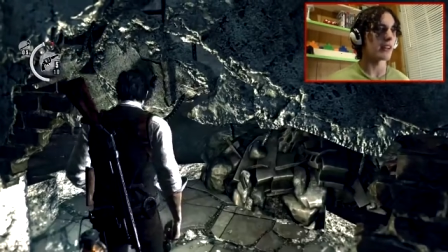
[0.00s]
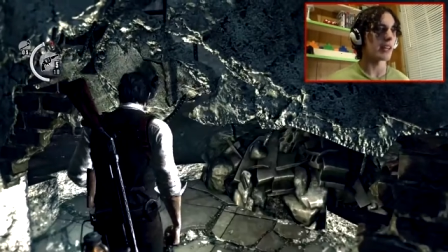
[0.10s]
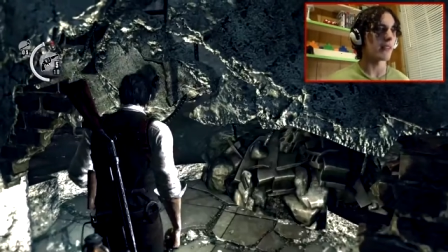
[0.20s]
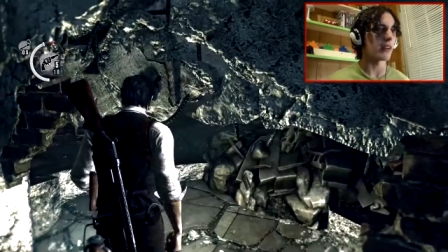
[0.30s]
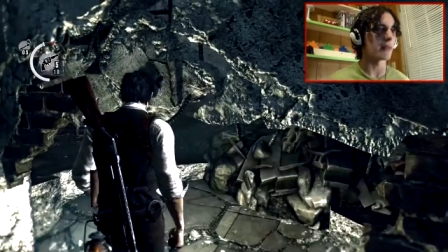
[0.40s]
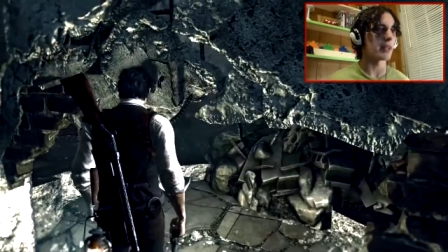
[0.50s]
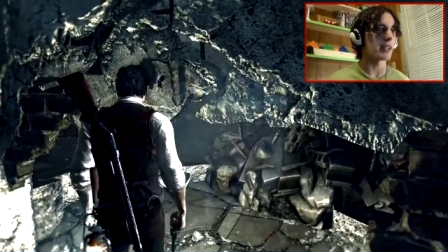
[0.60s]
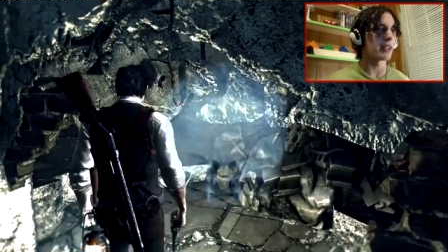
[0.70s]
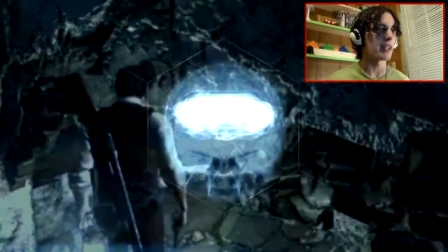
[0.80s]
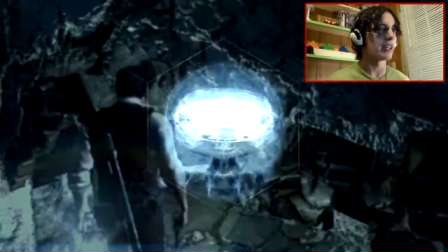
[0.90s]
Okay, wrong
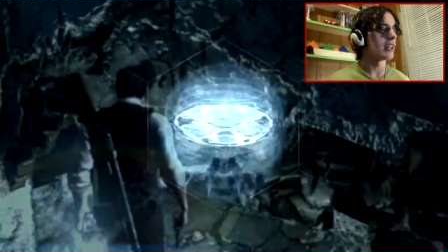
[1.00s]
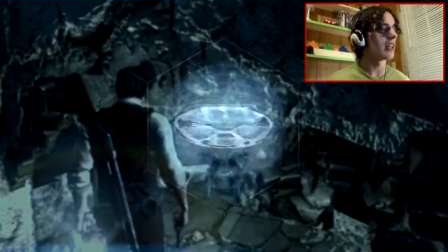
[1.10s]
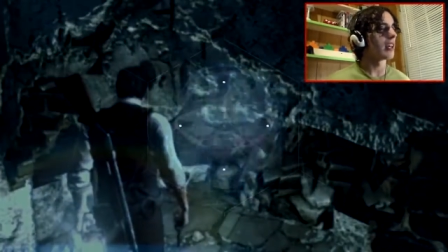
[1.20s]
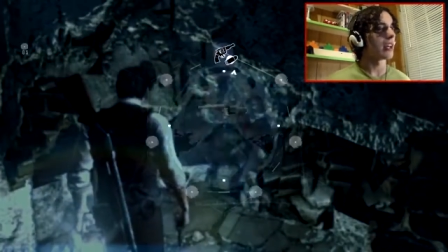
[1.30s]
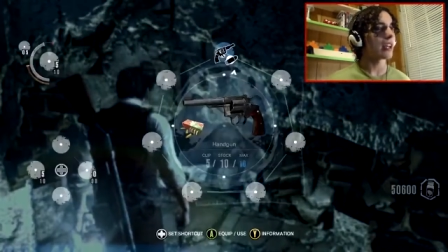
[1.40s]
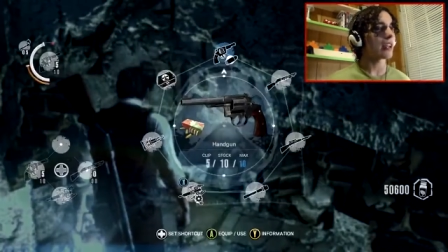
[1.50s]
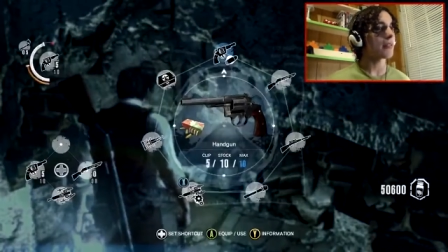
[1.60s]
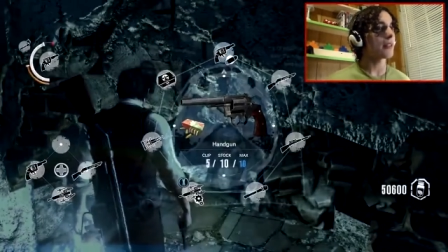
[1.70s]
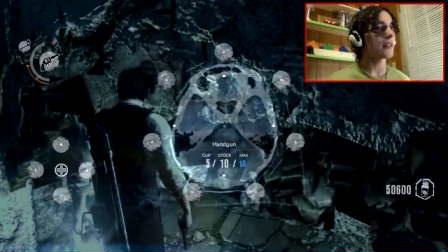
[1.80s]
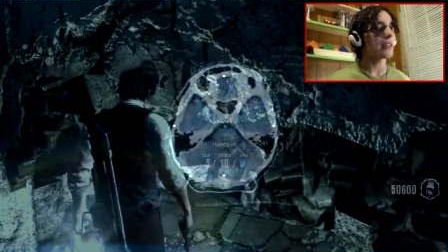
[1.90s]
button.
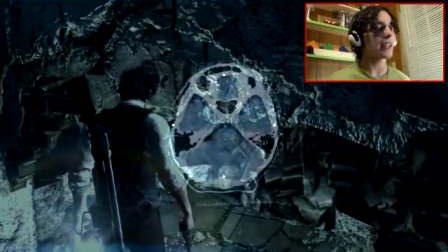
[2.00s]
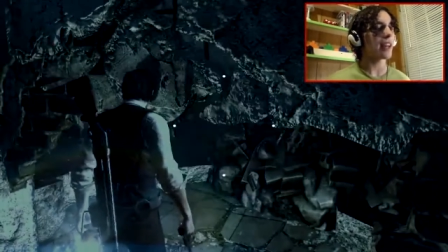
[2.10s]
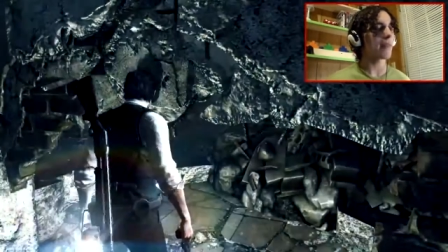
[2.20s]
You think